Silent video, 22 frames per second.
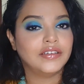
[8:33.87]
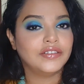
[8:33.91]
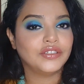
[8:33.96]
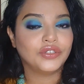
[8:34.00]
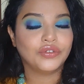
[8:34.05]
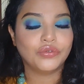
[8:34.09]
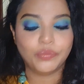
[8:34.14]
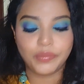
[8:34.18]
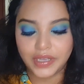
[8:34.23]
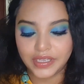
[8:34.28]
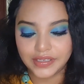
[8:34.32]

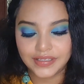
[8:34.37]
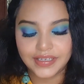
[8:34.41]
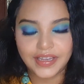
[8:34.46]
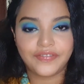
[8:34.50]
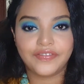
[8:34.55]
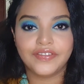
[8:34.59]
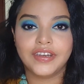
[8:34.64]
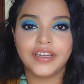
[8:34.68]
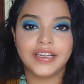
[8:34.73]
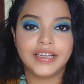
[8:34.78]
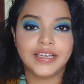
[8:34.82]
you must
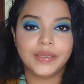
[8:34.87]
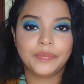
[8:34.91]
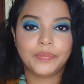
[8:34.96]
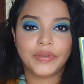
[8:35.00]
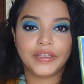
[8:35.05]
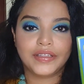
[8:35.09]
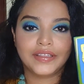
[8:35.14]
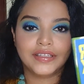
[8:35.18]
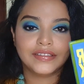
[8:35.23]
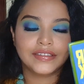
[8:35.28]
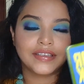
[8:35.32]
definitely
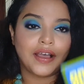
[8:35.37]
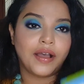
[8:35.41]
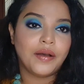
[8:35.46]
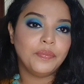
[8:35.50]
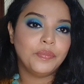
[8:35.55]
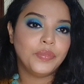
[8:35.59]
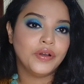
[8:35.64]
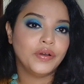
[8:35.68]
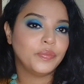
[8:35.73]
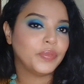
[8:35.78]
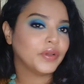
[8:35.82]
pick this
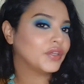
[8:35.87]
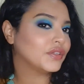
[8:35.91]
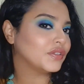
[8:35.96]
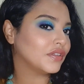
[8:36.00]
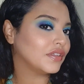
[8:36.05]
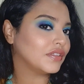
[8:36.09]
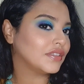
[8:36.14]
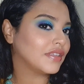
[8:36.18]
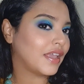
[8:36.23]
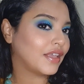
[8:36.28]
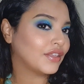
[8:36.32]
up because
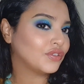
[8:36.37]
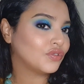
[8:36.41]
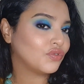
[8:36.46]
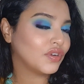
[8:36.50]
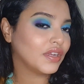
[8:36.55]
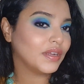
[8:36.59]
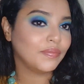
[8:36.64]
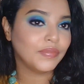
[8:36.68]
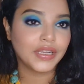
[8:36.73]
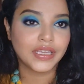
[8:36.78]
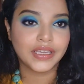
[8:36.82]
it's
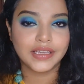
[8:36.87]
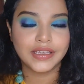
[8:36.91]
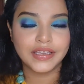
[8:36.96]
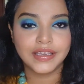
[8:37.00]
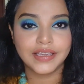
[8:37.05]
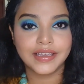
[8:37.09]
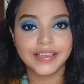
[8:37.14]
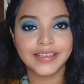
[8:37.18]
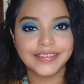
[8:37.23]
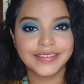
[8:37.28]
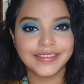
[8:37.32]
extremely
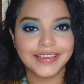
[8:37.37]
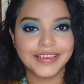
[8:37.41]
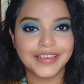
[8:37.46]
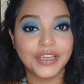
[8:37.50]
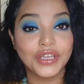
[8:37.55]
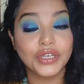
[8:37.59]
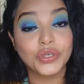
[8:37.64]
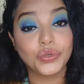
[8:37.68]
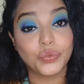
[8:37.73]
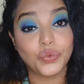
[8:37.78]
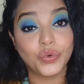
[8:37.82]
easy
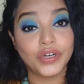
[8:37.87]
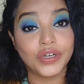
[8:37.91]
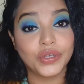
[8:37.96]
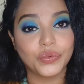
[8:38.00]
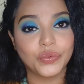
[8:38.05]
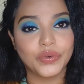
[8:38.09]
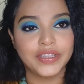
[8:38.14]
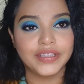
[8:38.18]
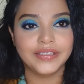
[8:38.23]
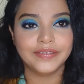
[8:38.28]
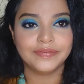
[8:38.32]
to work
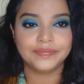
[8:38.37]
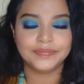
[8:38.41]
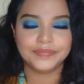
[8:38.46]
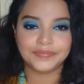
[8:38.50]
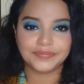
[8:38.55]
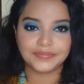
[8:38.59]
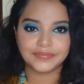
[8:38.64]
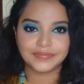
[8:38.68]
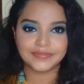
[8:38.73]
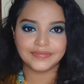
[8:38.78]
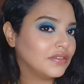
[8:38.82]
with.
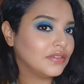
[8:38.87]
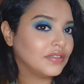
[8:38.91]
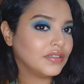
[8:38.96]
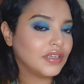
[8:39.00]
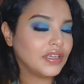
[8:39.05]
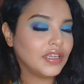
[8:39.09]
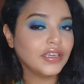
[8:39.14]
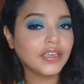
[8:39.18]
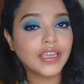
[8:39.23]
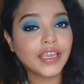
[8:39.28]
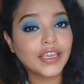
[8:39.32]

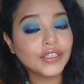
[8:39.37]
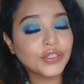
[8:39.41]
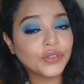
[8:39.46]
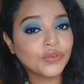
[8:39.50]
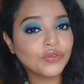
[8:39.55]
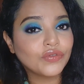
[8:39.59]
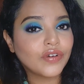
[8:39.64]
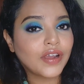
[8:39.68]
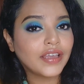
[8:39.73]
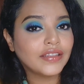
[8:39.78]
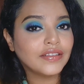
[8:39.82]
In case you
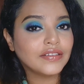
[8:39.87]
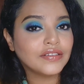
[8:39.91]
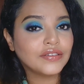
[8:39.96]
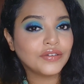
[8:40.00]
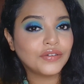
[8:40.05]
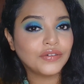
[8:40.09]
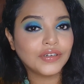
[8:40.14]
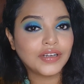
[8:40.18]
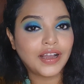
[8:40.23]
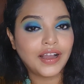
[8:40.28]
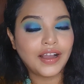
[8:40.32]
try this
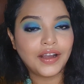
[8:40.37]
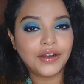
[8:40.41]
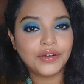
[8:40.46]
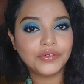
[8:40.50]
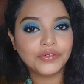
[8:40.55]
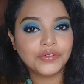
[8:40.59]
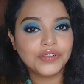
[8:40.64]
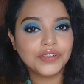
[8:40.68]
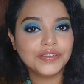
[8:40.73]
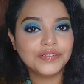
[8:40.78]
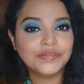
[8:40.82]
look out,
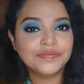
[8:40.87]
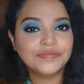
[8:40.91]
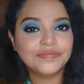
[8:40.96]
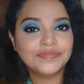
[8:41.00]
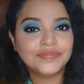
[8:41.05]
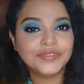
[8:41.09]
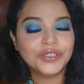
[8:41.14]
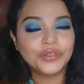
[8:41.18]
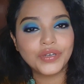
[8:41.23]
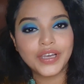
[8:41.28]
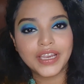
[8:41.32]

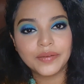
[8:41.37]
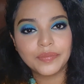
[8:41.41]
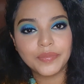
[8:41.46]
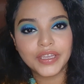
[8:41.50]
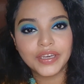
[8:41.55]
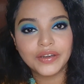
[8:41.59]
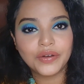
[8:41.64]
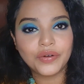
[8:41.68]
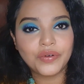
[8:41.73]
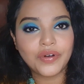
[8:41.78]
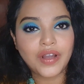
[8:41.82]
do let me
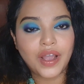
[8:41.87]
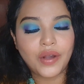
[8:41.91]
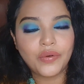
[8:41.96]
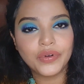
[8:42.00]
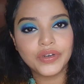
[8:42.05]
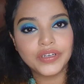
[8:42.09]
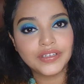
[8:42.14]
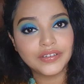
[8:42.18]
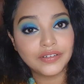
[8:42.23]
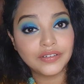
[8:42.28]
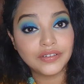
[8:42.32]
know how
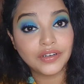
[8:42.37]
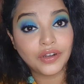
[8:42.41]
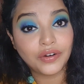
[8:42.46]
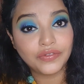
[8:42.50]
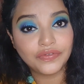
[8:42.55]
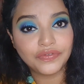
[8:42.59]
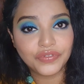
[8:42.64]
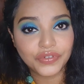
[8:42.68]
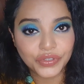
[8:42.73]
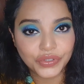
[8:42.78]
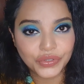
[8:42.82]
it turned out
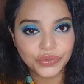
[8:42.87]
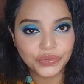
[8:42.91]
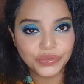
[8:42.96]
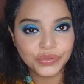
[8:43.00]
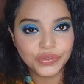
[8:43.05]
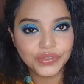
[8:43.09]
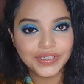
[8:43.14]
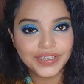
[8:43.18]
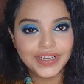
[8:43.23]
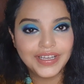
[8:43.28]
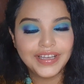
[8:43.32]
for you
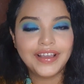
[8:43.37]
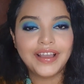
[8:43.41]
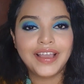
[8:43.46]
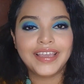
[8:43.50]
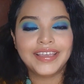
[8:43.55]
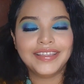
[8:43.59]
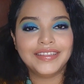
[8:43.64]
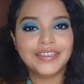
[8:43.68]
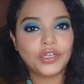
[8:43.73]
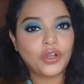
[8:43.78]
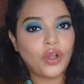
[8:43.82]

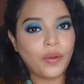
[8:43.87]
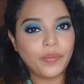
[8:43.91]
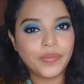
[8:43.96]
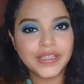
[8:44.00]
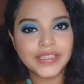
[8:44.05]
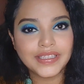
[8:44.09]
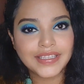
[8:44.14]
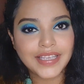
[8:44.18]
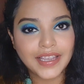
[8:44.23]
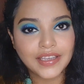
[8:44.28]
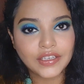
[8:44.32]
in the
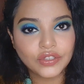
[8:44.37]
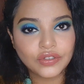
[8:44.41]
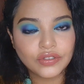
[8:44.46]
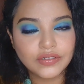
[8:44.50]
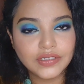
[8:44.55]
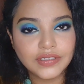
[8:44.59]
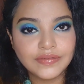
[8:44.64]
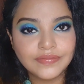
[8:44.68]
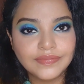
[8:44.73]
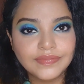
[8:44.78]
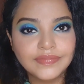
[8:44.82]
comment section.